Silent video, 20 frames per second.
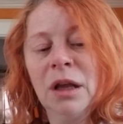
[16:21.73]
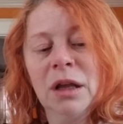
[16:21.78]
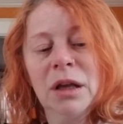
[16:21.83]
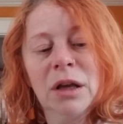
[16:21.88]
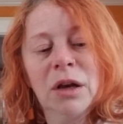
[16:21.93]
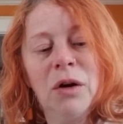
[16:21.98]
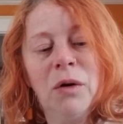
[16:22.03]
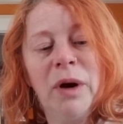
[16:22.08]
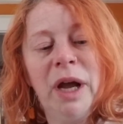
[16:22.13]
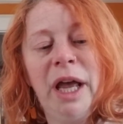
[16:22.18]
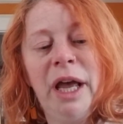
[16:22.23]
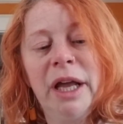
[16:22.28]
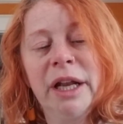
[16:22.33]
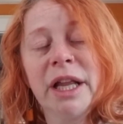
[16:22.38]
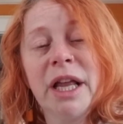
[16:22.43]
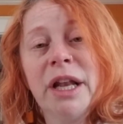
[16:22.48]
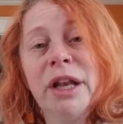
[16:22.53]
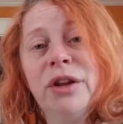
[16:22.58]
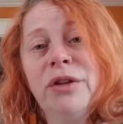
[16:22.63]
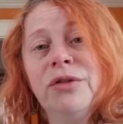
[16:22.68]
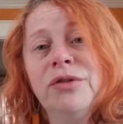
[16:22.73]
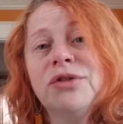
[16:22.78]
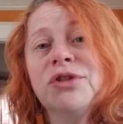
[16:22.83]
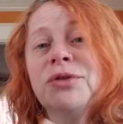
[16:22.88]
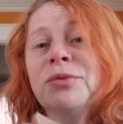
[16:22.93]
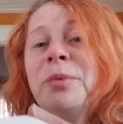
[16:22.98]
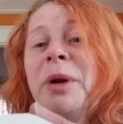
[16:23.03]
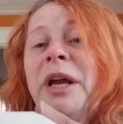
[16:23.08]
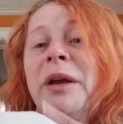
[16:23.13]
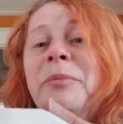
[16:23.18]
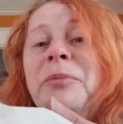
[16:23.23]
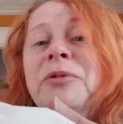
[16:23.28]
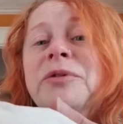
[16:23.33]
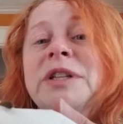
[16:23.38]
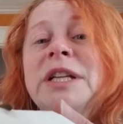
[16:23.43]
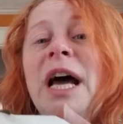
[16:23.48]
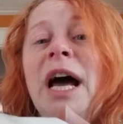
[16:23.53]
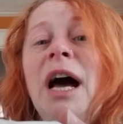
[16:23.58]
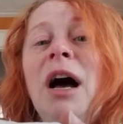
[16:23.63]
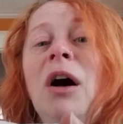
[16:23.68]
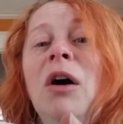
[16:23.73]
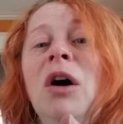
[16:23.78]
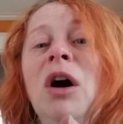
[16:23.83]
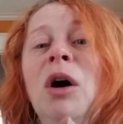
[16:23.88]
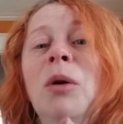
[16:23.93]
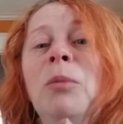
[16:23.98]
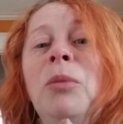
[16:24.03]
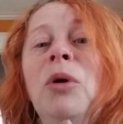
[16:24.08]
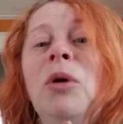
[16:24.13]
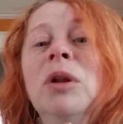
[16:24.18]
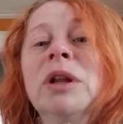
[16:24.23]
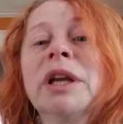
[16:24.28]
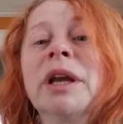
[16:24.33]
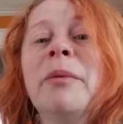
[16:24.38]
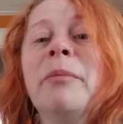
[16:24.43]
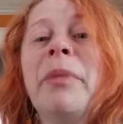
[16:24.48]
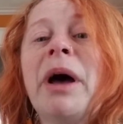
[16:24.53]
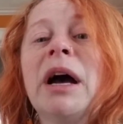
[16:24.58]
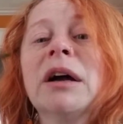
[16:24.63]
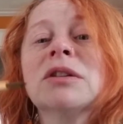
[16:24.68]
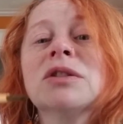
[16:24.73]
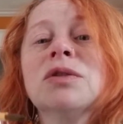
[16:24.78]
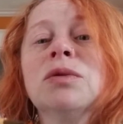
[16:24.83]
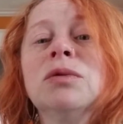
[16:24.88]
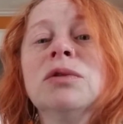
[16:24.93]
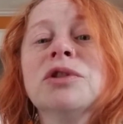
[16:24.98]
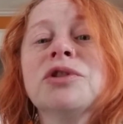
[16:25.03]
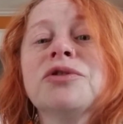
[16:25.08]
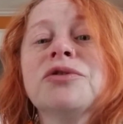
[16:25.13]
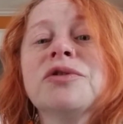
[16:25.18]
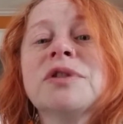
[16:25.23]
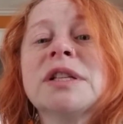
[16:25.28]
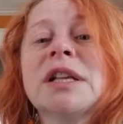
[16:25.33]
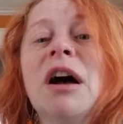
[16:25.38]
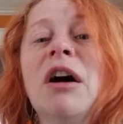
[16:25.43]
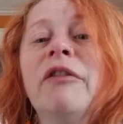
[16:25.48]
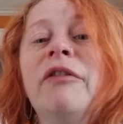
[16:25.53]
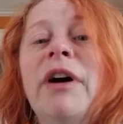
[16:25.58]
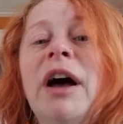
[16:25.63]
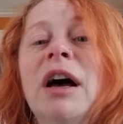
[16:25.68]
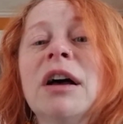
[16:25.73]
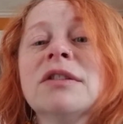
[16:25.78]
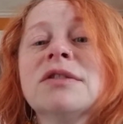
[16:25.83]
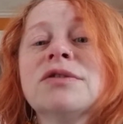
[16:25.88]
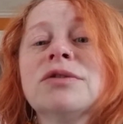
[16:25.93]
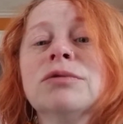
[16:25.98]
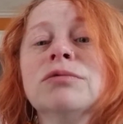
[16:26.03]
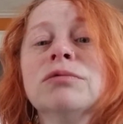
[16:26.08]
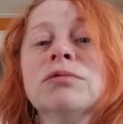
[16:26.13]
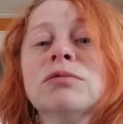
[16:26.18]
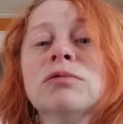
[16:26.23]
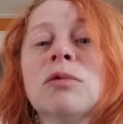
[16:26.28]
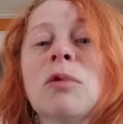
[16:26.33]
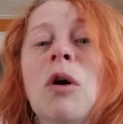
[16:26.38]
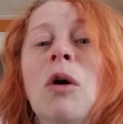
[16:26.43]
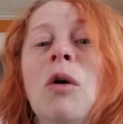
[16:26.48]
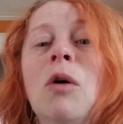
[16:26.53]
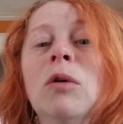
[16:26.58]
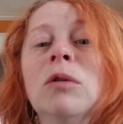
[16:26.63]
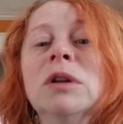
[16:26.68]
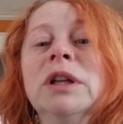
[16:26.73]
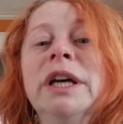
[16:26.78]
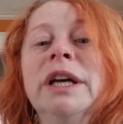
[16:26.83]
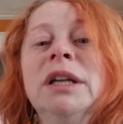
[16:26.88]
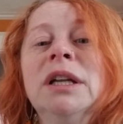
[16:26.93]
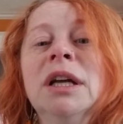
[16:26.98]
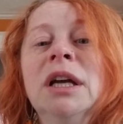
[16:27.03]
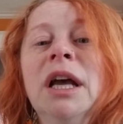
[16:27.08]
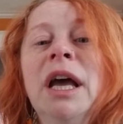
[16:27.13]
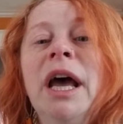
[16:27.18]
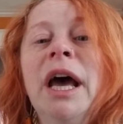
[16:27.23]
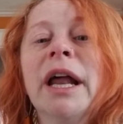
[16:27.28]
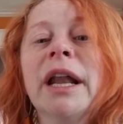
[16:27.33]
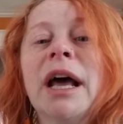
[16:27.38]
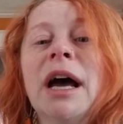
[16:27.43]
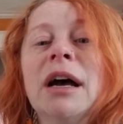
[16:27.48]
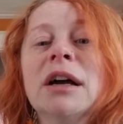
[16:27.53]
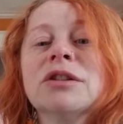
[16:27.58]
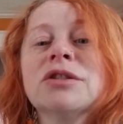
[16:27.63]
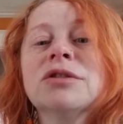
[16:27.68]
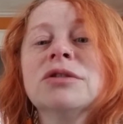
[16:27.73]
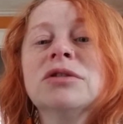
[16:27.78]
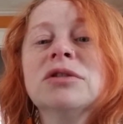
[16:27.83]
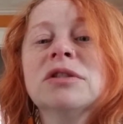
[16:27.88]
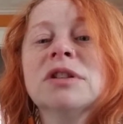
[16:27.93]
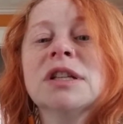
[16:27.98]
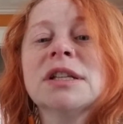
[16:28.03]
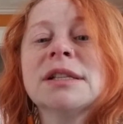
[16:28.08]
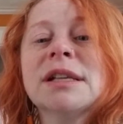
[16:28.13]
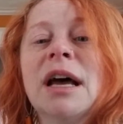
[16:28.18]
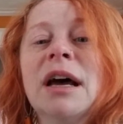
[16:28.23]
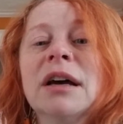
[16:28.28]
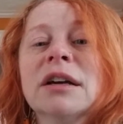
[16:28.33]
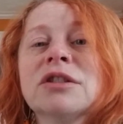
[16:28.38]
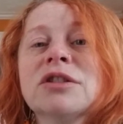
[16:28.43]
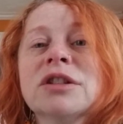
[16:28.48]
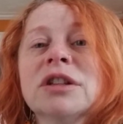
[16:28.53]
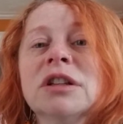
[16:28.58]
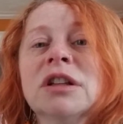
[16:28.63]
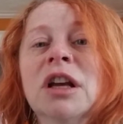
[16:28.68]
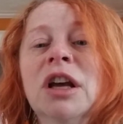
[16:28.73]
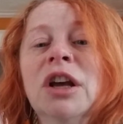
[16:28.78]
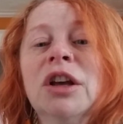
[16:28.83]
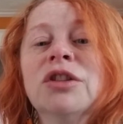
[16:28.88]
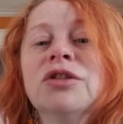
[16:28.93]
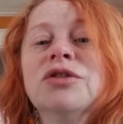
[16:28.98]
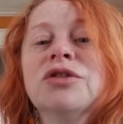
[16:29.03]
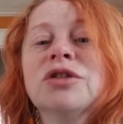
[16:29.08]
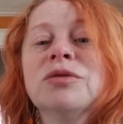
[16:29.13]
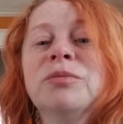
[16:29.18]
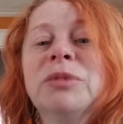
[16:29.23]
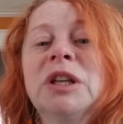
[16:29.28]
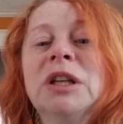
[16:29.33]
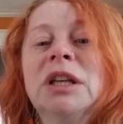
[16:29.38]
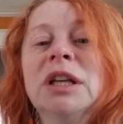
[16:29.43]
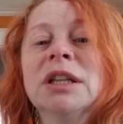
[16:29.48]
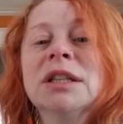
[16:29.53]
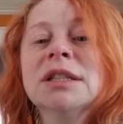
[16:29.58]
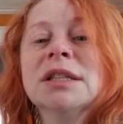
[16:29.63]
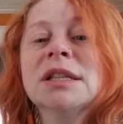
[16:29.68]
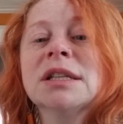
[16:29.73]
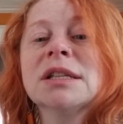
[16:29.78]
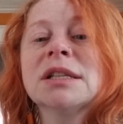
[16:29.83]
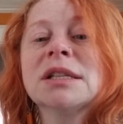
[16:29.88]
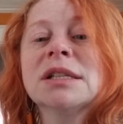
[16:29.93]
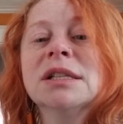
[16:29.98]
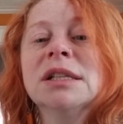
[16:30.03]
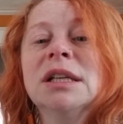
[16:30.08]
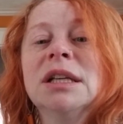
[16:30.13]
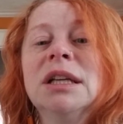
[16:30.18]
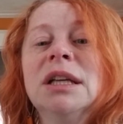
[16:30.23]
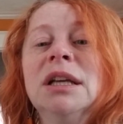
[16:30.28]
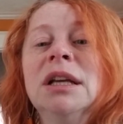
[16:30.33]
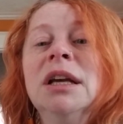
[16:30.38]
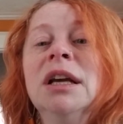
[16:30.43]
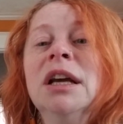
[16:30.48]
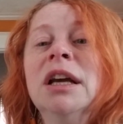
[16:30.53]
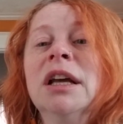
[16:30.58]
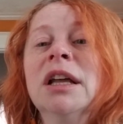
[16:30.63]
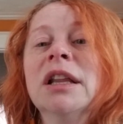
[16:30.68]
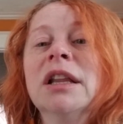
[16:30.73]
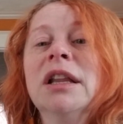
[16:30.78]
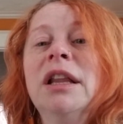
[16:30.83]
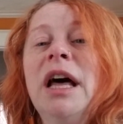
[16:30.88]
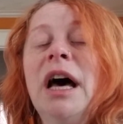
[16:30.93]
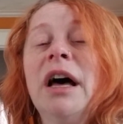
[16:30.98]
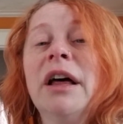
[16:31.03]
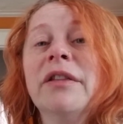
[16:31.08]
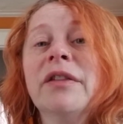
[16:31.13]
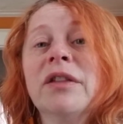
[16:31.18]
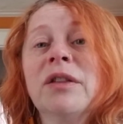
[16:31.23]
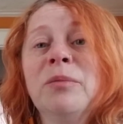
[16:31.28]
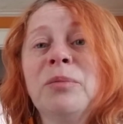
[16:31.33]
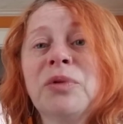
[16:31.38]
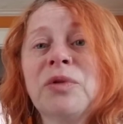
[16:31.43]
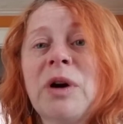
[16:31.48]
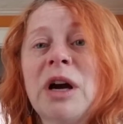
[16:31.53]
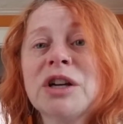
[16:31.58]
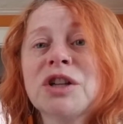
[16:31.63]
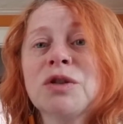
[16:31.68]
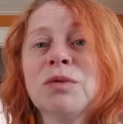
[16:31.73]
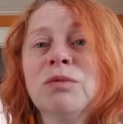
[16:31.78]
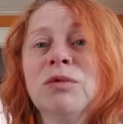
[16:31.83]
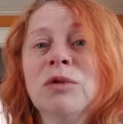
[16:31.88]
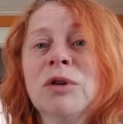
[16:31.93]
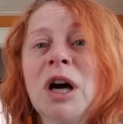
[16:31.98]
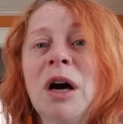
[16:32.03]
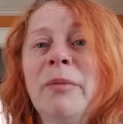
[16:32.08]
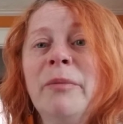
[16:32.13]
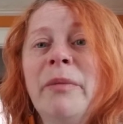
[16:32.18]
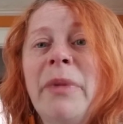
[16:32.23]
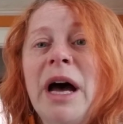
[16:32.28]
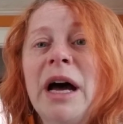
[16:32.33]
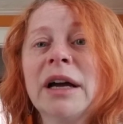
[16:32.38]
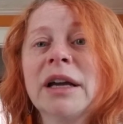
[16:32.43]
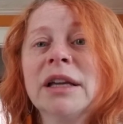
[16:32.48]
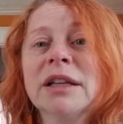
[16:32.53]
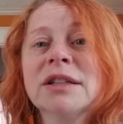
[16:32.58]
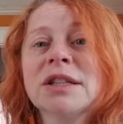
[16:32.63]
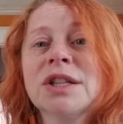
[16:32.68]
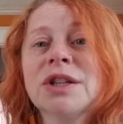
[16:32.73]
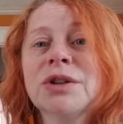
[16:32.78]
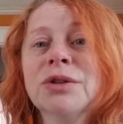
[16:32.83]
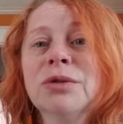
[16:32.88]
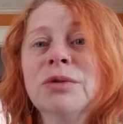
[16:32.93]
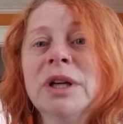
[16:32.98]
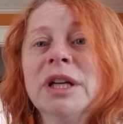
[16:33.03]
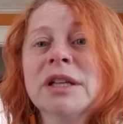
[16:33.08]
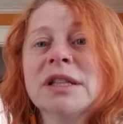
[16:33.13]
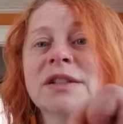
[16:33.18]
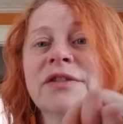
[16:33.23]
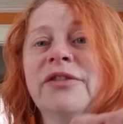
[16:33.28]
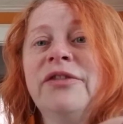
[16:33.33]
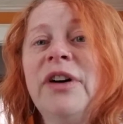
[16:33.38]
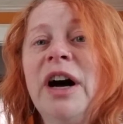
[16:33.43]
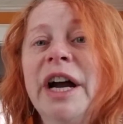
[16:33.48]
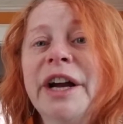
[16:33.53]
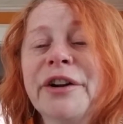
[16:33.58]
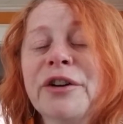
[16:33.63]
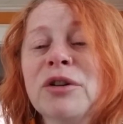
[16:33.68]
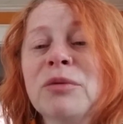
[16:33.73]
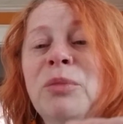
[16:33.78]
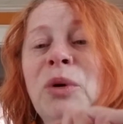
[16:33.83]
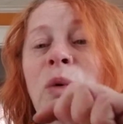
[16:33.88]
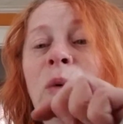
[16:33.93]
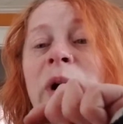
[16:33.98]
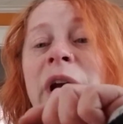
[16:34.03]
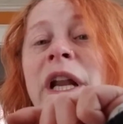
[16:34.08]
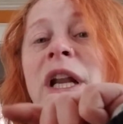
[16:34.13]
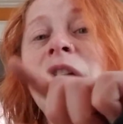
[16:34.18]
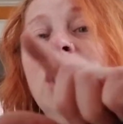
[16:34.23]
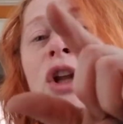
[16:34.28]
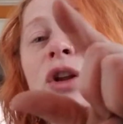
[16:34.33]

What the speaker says: Go ahead and use your paper towel, pulling it back towards yourself as you roll it. And as you do this action, you should begin to see that the brush will come back into its finer point.